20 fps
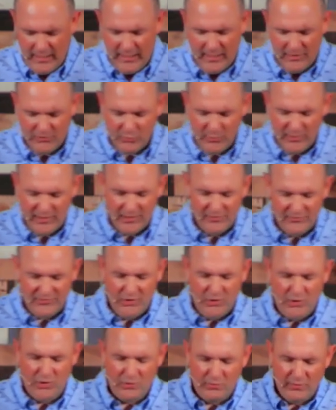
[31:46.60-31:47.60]
And as we
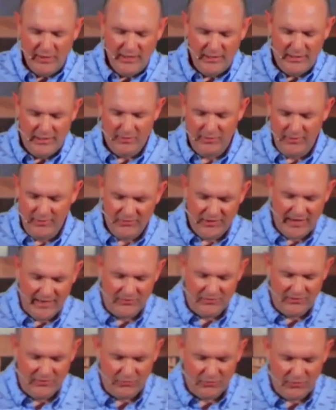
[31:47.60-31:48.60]
continue to read in
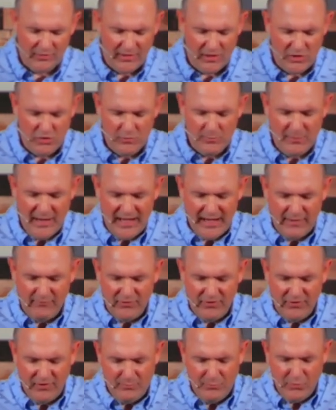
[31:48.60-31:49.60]
Ecclesiastes 3, that you make
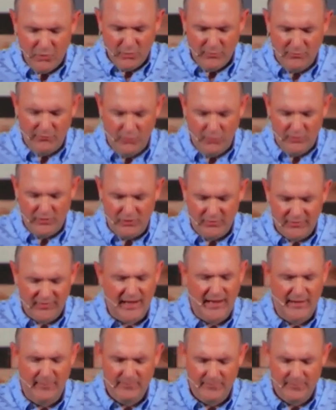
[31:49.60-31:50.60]
everything beautiful in your
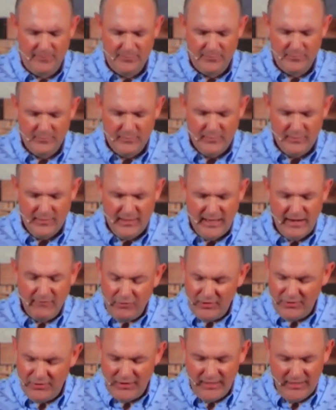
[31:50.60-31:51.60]
time.
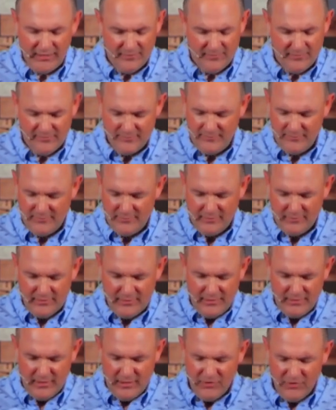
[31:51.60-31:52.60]
Everything
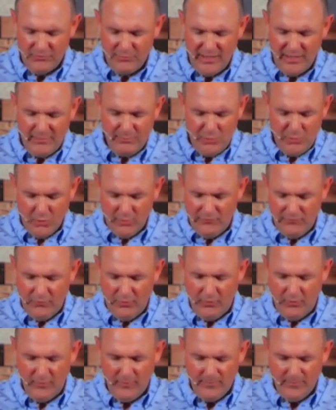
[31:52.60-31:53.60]
is made
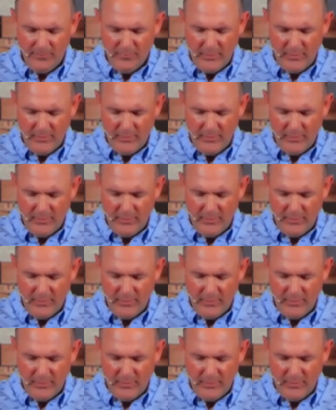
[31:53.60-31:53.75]
beautiful.